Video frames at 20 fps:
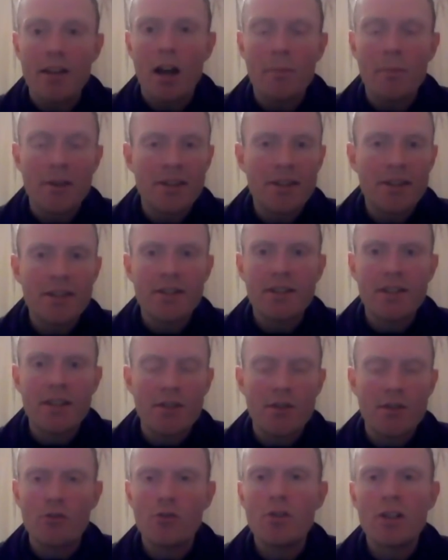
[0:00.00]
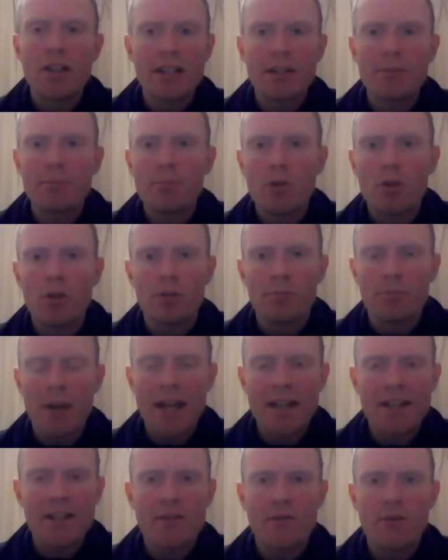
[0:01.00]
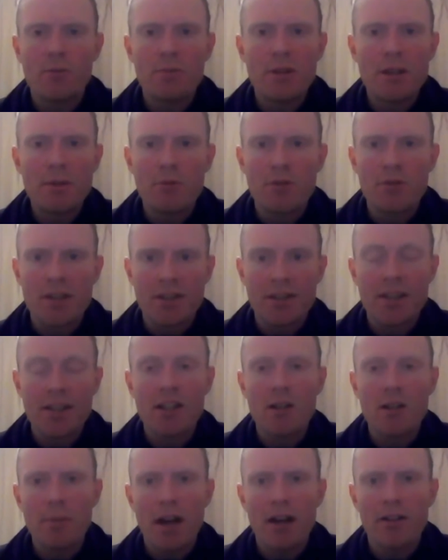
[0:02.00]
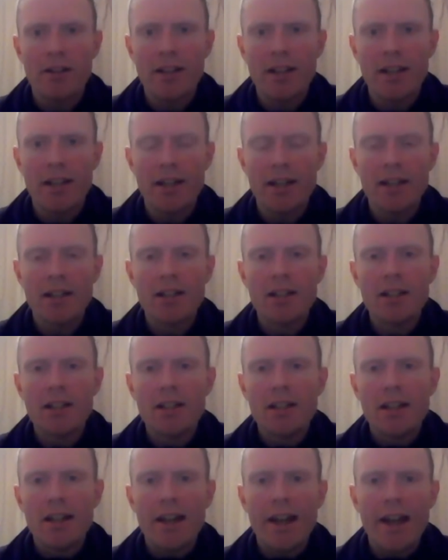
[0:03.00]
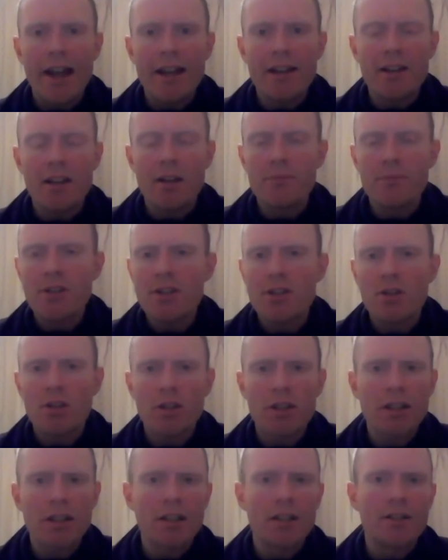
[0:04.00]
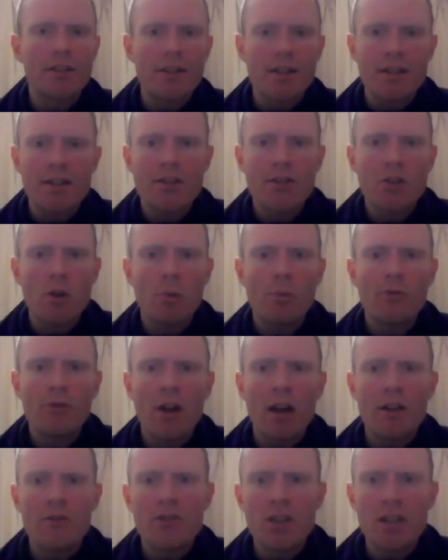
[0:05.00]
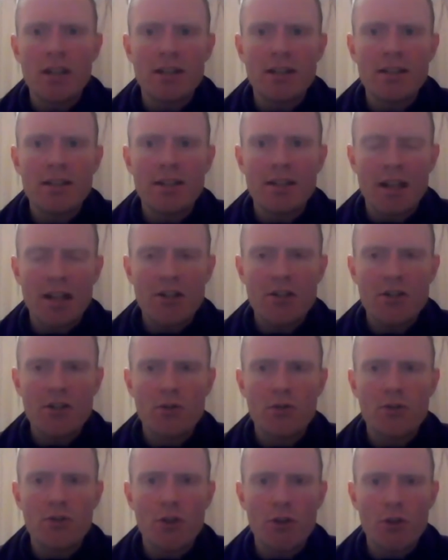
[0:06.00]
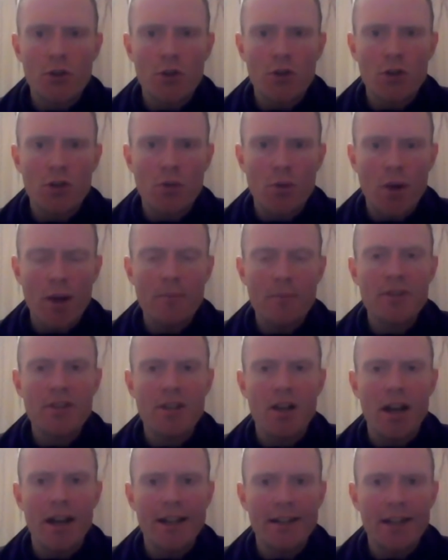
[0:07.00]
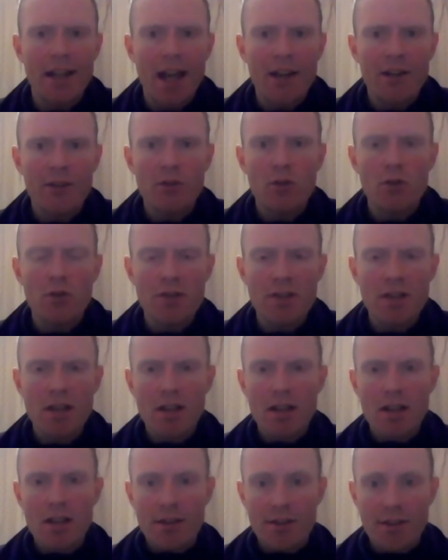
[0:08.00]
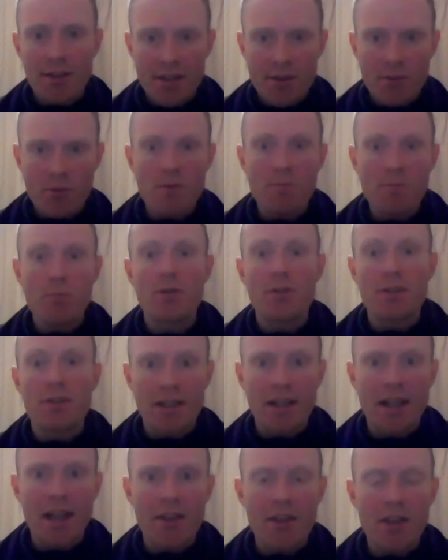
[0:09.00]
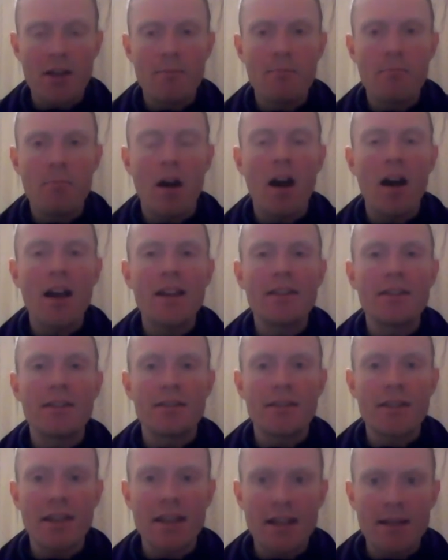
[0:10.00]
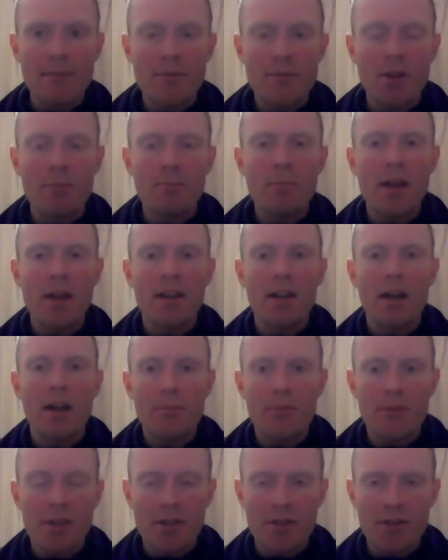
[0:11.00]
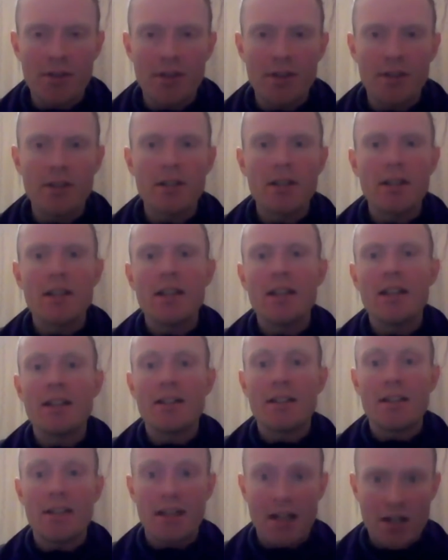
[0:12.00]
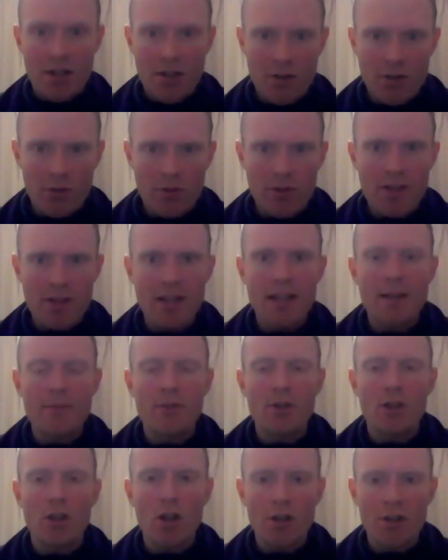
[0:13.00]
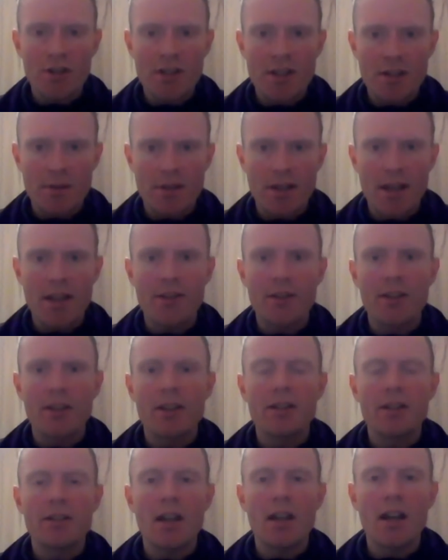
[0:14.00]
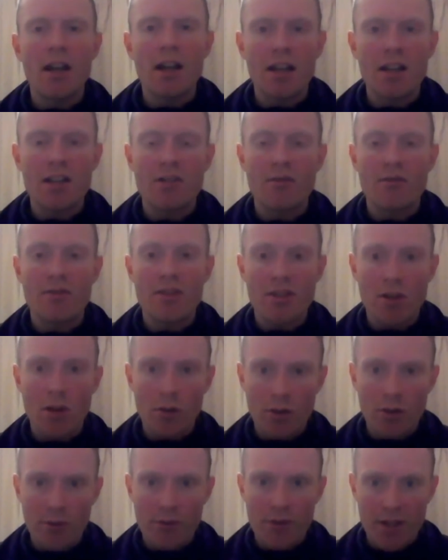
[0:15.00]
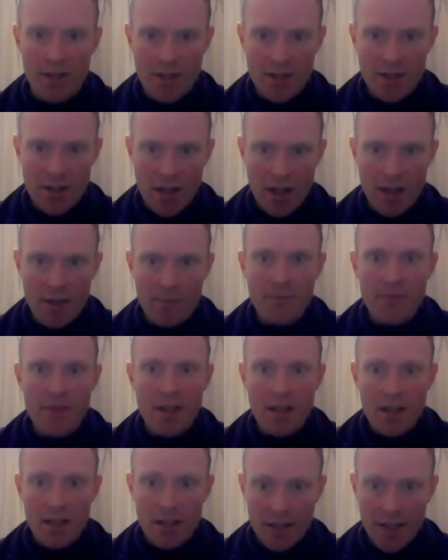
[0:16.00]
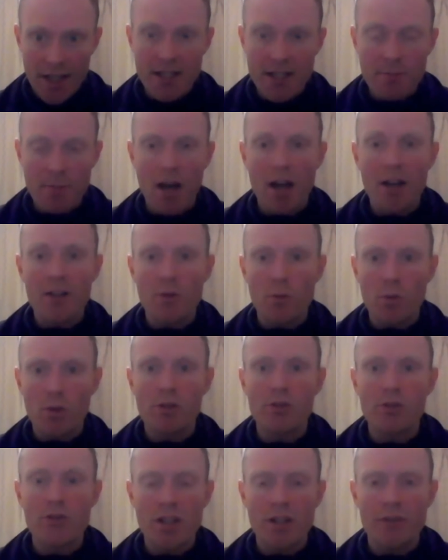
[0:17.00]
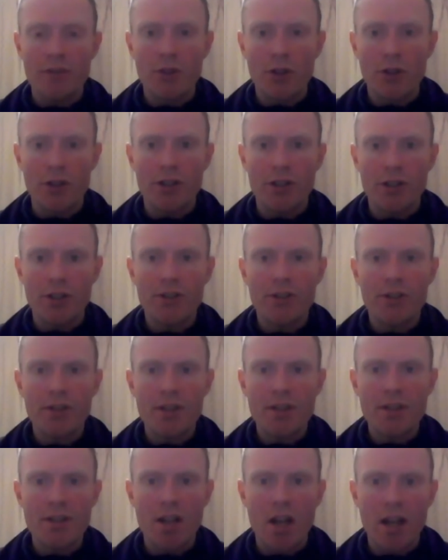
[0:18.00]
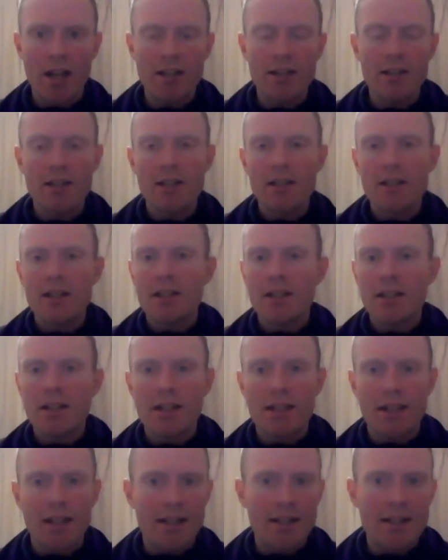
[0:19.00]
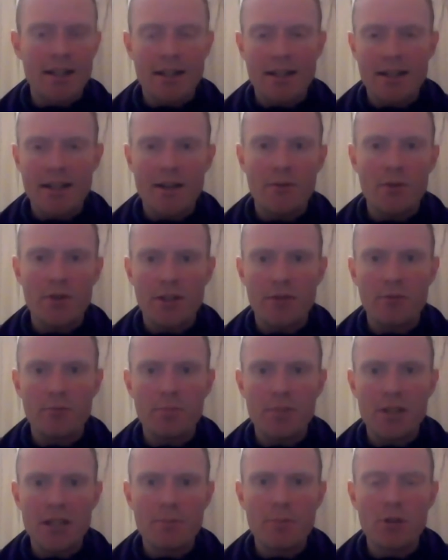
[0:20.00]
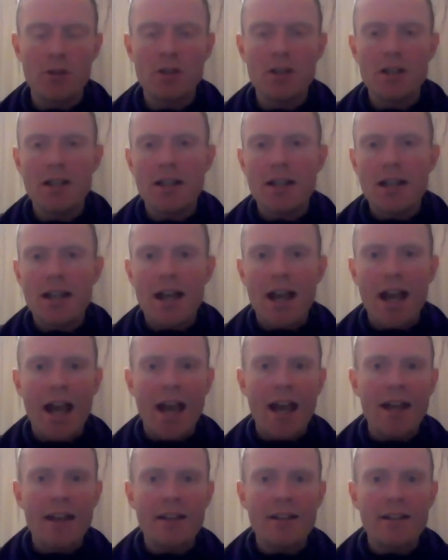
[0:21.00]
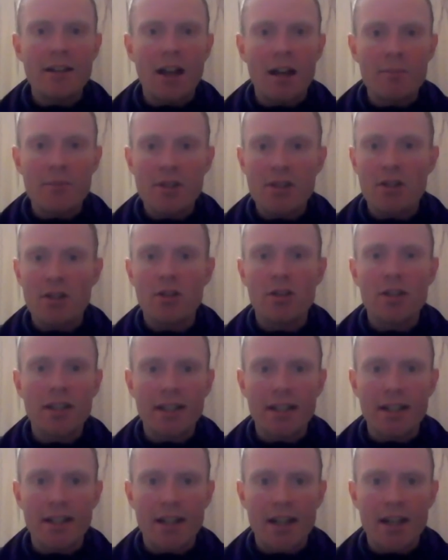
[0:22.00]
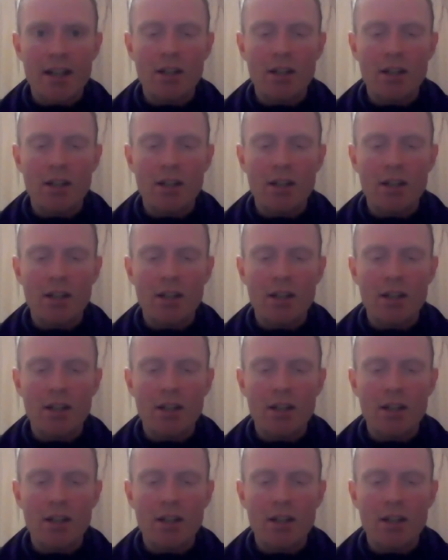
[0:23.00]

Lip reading: I mean, these are really important matters for people to think about here. And I'm just looking at this Stop5G International.org website. And of course, this was put together by the team that met up, the international team that got together as a result of this lady behind the worldshift.earth site, connecting several different people. And I'm just looking at it.